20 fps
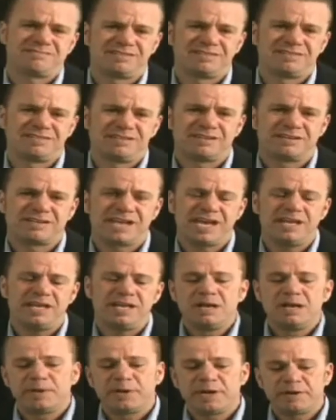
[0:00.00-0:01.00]
Okay?
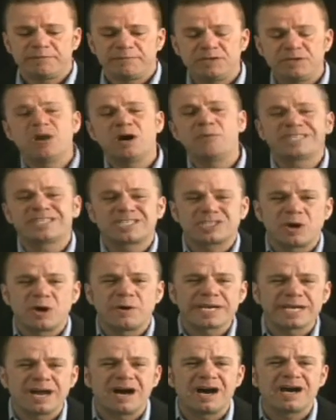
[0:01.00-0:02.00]
But if you know what's
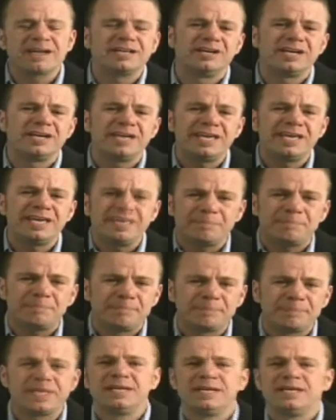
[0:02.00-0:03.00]
going on and you're hip
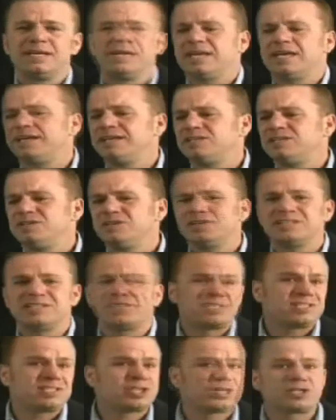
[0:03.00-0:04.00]
and
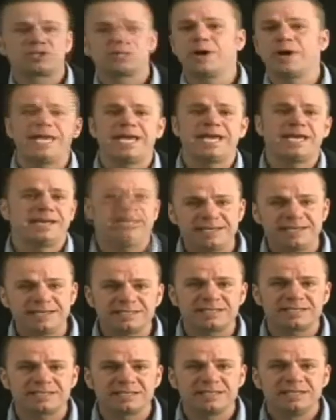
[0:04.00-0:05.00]
this is just the way it
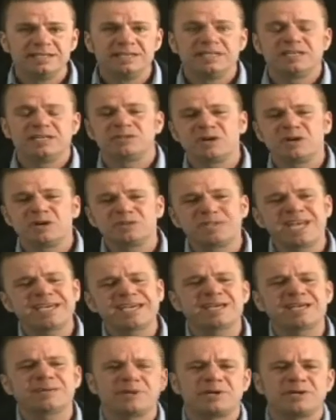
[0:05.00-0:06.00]
is, don't take
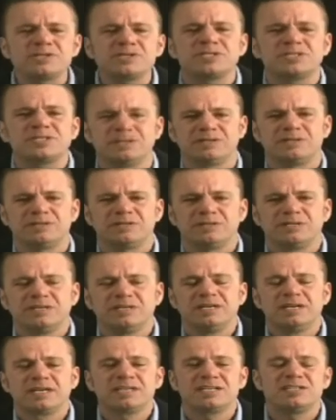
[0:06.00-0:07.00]
it personal.
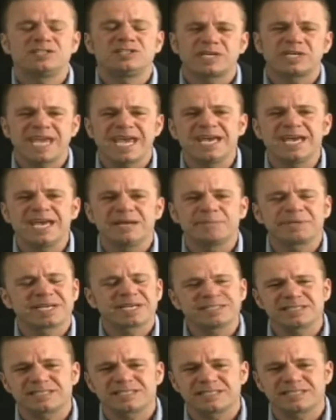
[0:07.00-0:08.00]
Because you can't,
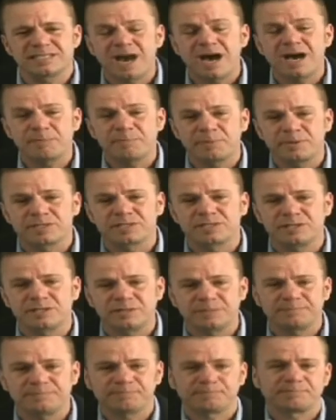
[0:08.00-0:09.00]
because it's not
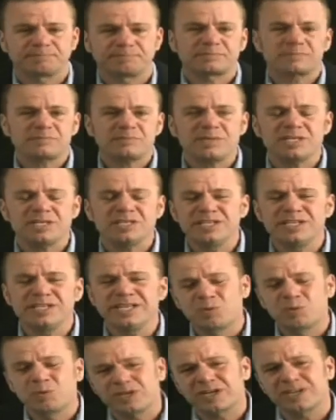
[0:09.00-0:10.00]
personal. You need
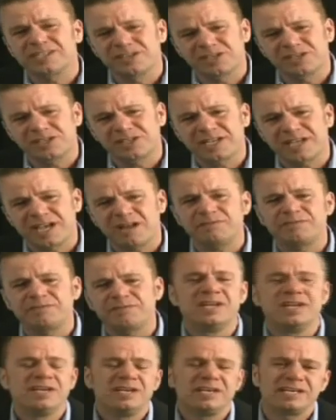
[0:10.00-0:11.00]
to work on yourself.
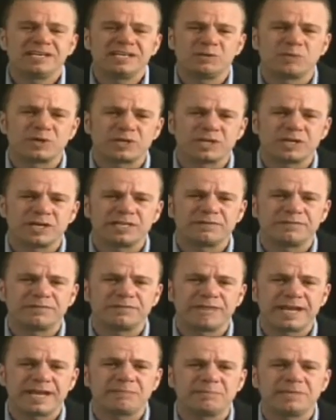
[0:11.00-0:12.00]
You need to work on your
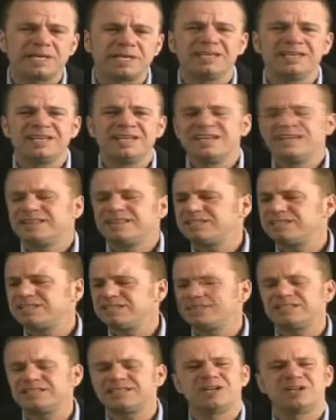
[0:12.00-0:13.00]
family. This
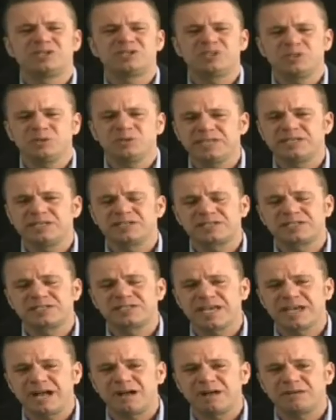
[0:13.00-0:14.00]
is, do it
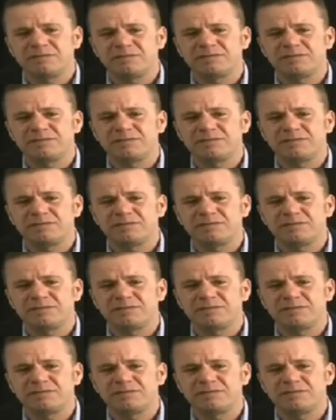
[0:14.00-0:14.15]
yourself.